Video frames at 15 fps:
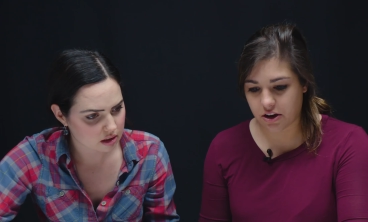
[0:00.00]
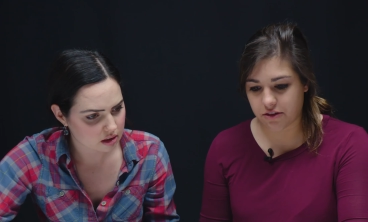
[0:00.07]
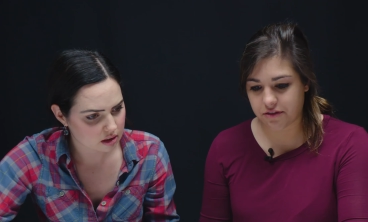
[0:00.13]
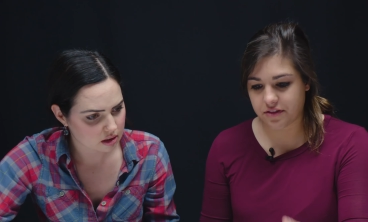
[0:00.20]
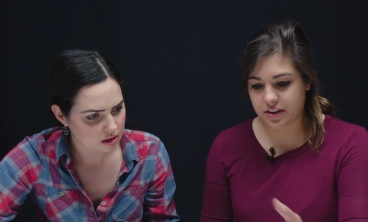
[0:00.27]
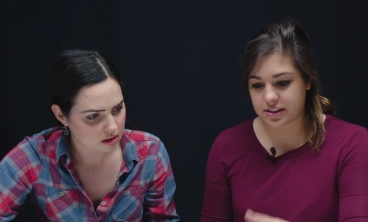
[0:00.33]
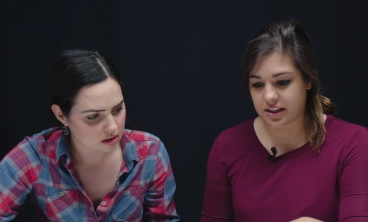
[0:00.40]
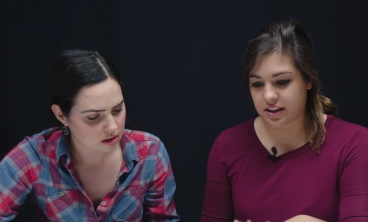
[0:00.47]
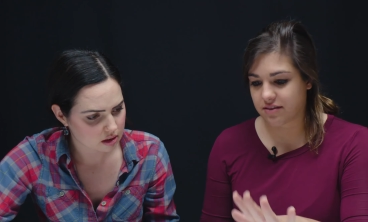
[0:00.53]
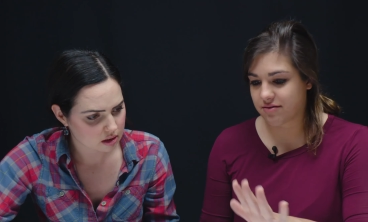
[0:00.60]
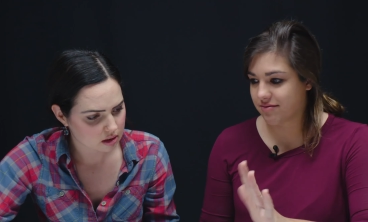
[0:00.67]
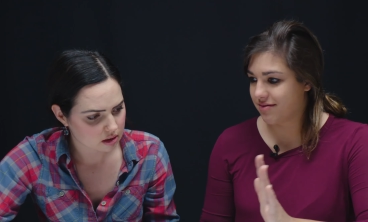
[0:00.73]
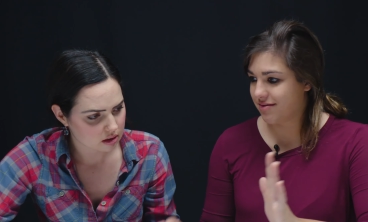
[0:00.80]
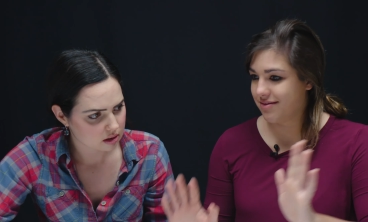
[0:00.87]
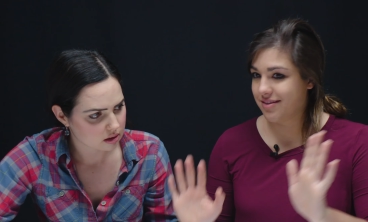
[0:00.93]
Speaker 1: no fizzing
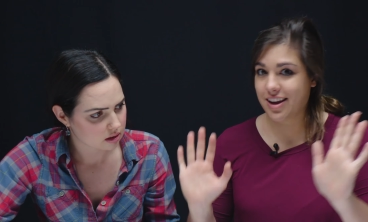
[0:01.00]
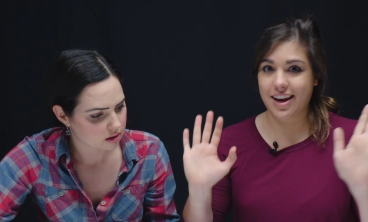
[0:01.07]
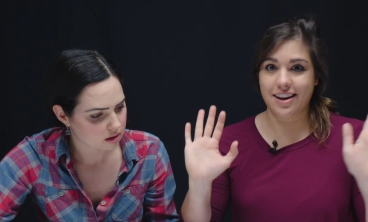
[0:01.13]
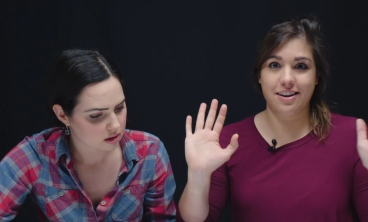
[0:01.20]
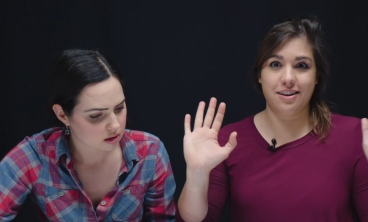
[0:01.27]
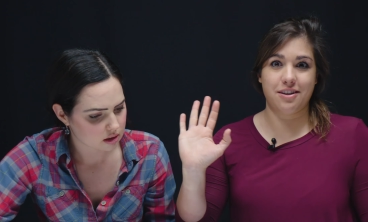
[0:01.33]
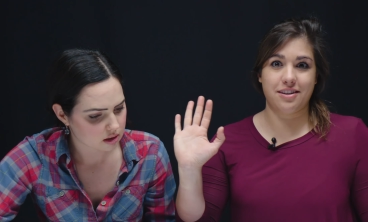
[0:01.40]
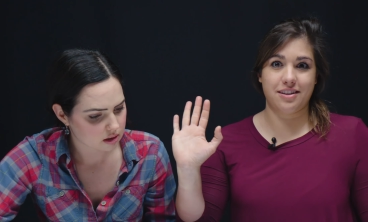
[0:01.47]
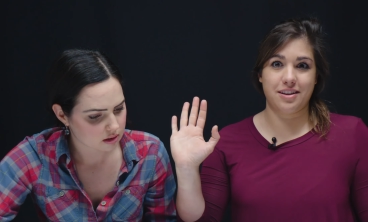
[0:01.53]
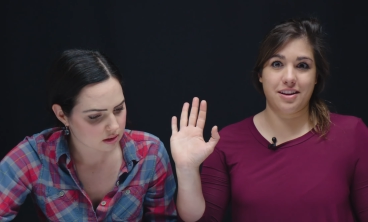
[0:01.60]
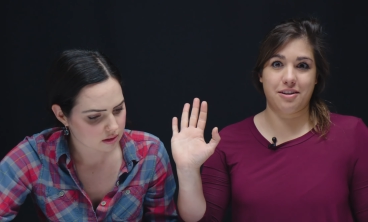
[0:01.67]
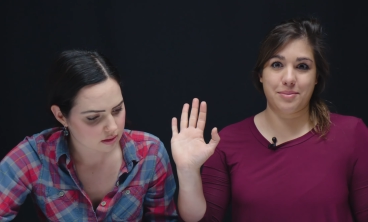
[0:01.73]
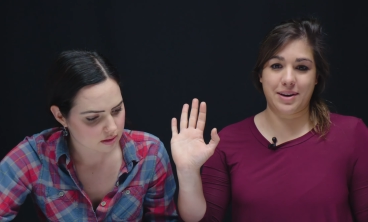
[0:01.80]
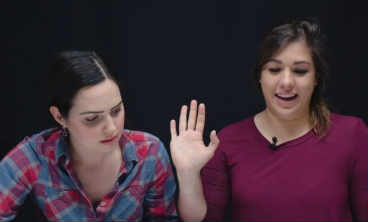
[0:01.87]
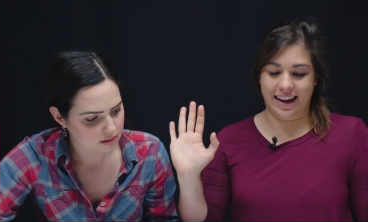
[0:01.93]
and not any
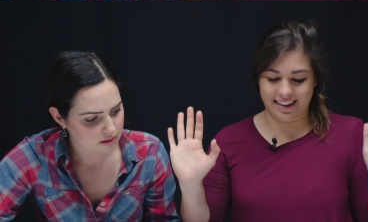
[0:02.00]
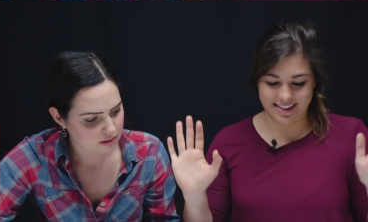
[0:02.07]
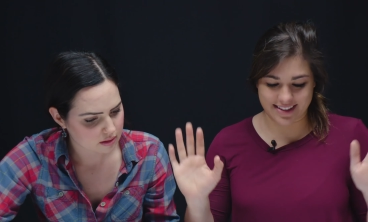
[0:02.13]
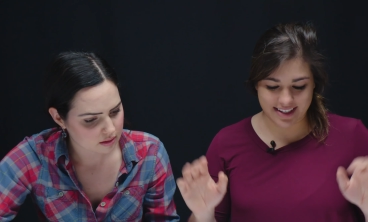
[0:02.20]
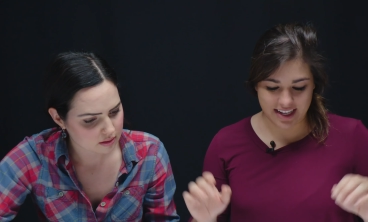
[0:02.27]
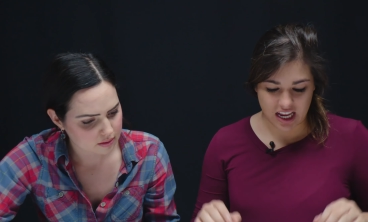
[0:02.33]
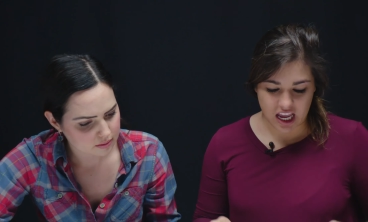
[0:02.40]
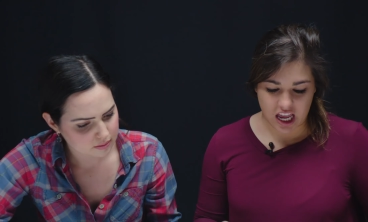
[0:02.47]
on my hands.